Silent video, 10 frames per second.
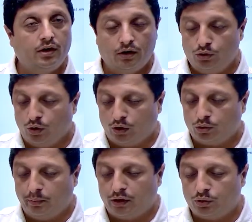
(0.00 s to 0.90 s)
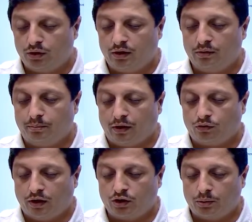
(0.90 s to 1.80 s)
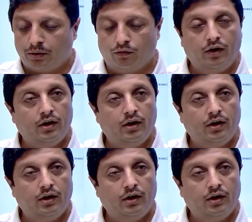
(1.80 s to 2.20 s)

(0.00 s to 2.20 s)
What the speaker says: you have to make sure that password has to be given.